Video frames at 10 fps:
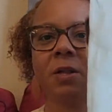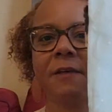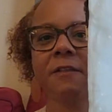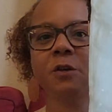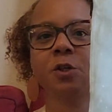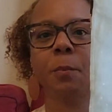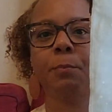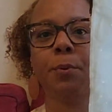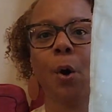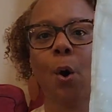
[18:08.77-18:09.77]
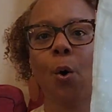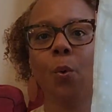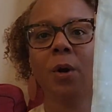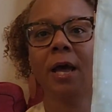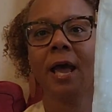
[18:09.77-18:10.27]
I think there's a
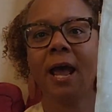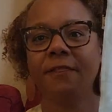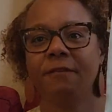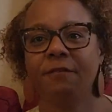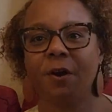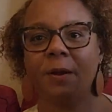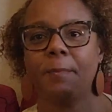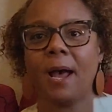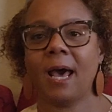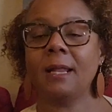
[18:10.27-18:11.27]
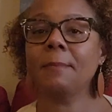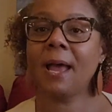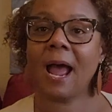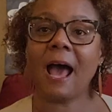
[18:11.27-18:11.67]
bow at the very bottom.